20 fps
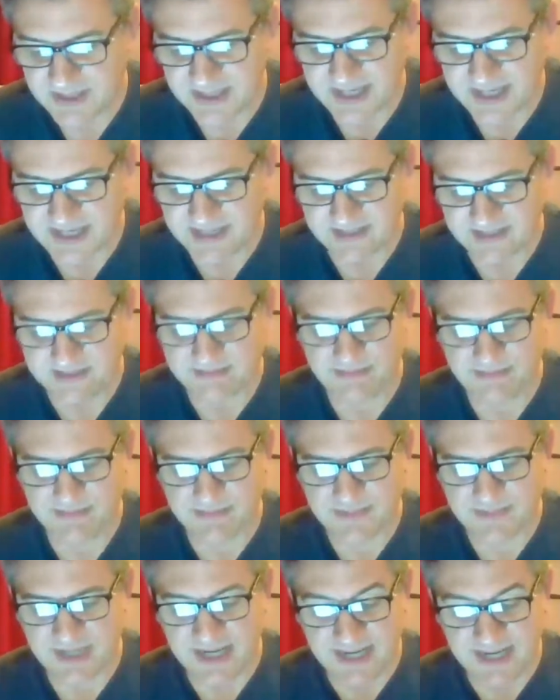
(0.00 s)
I
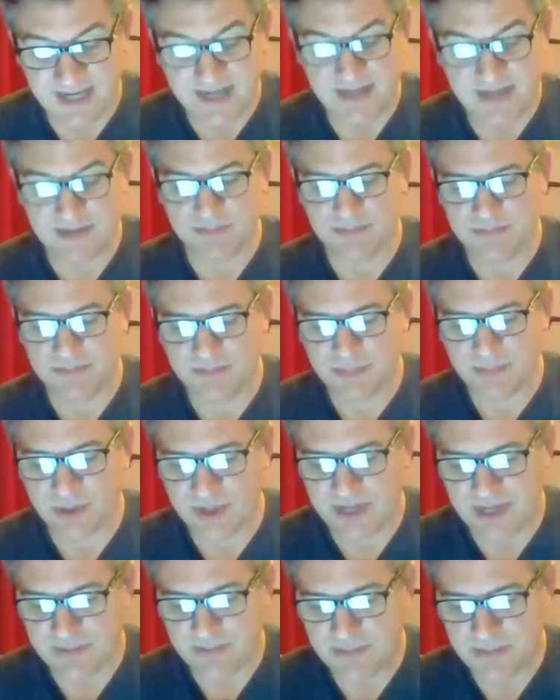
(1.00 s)
I am,
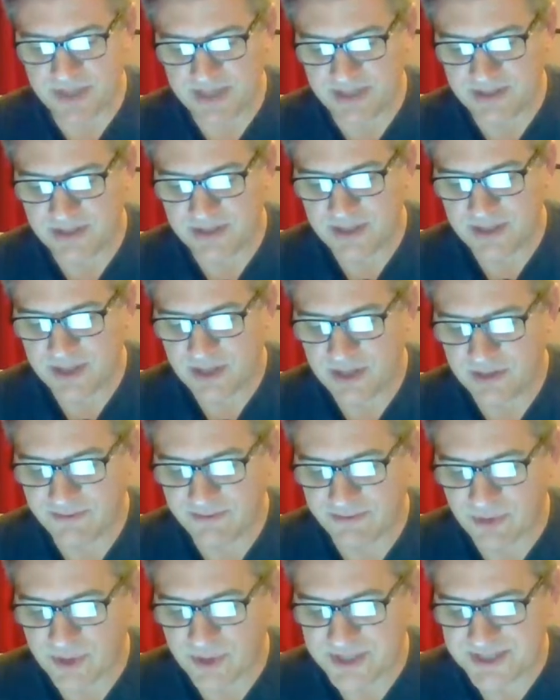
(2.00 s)
Bertie admitted, her
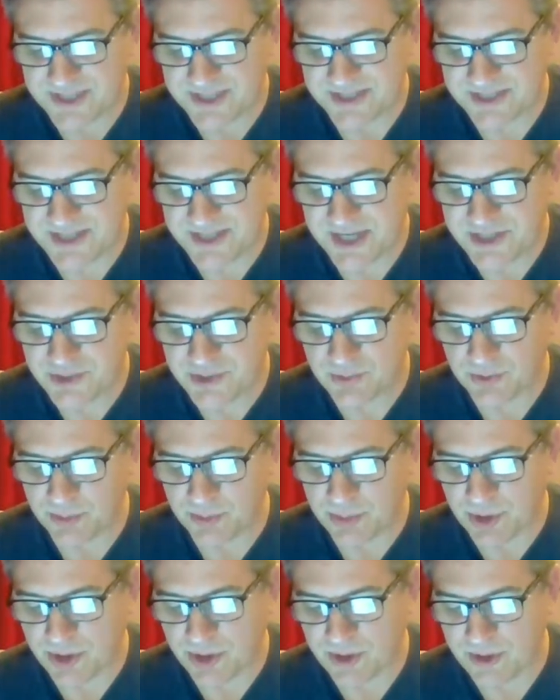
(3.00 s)
voice a
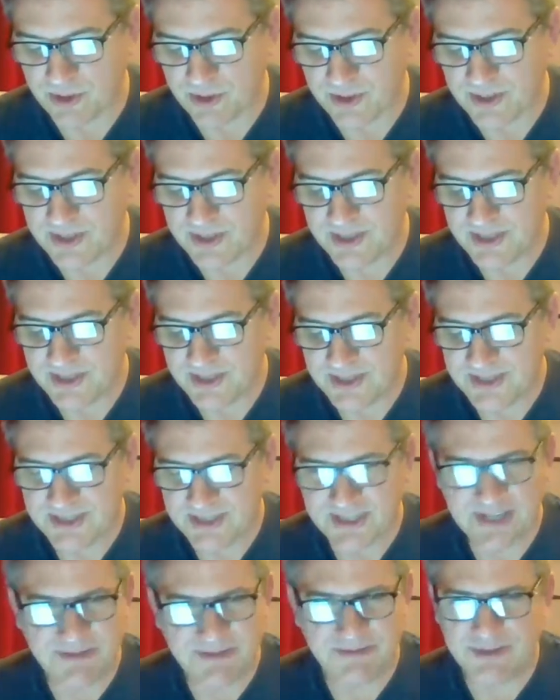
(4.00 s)
sensual purr.
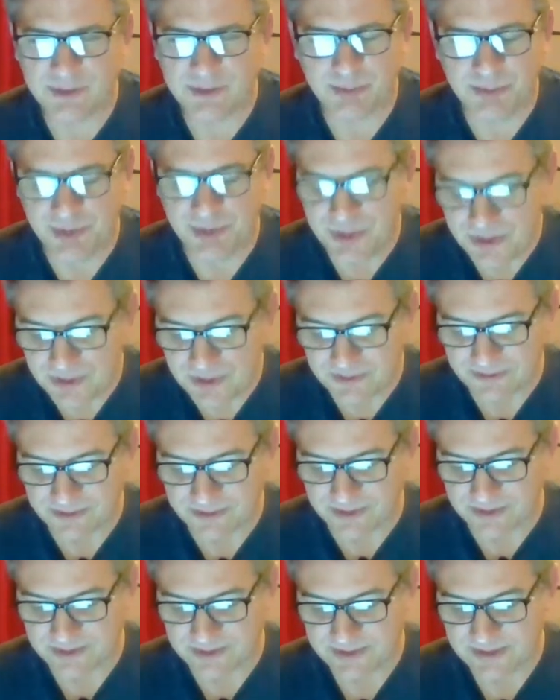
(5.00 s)
I feel
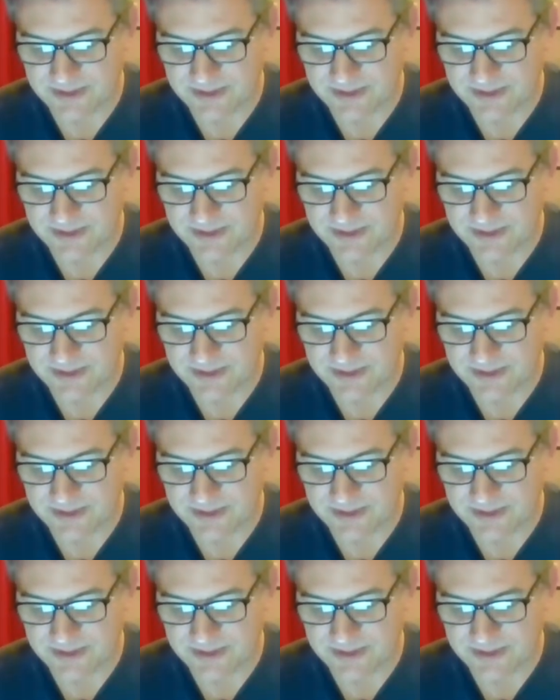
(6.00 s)
beautiful.